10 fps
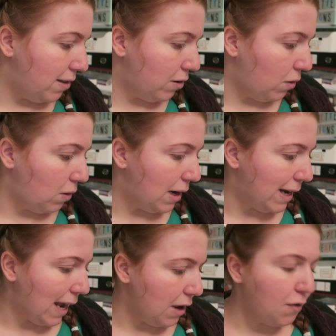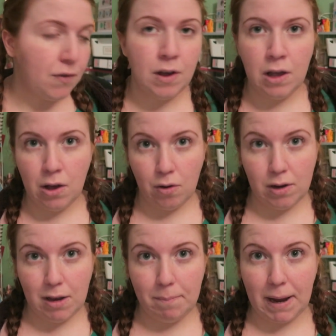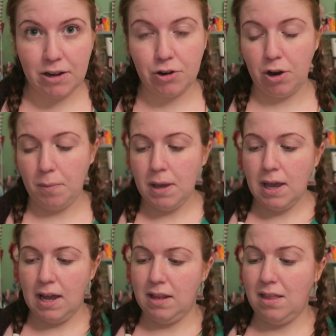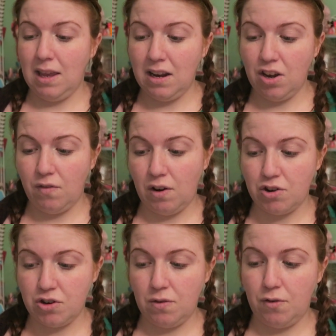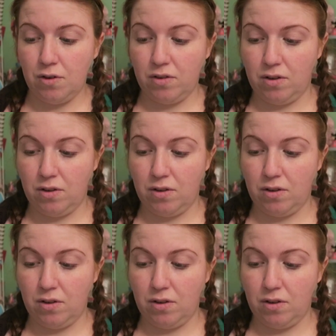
It's called Life Only Better, and in the English version, for